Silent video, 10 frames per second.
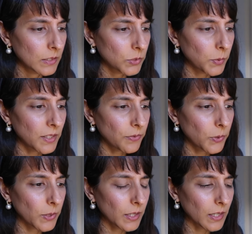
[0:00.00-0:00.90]

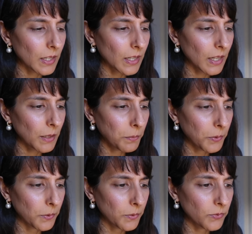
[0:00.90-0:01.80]
twenty-fourth
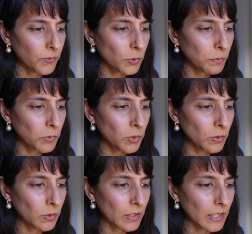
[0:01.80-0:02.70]
April, full
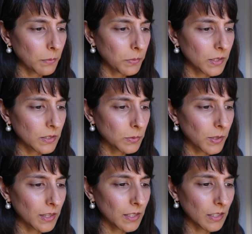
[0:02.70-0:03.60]
moon, Libra,
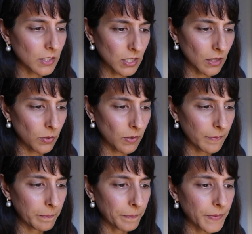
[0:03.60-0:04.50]
Swati
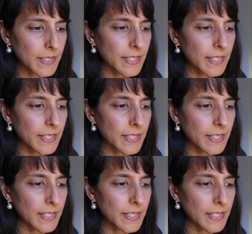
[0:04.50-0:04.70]
Nakshatra. This